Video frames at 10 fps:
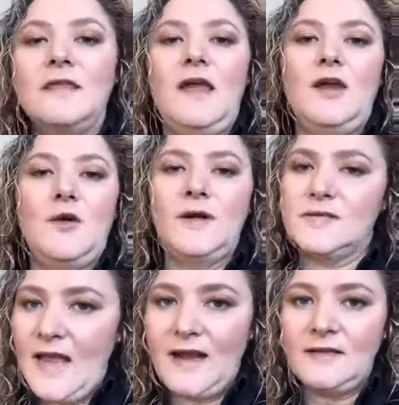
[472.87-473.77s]
they know
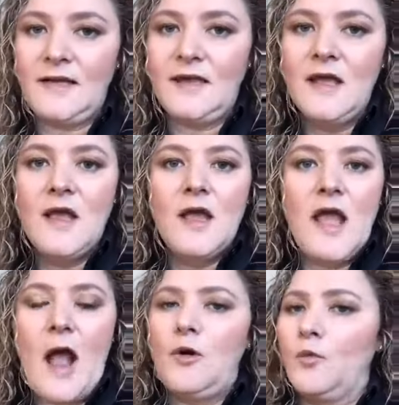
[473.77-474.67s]
exactly
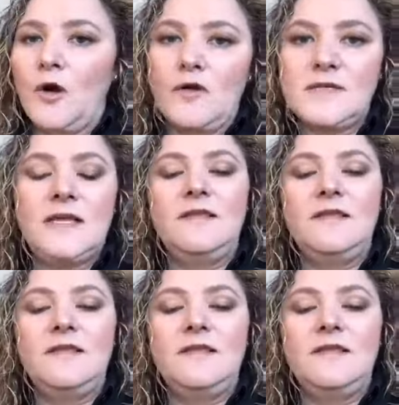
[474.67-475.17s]
how it works.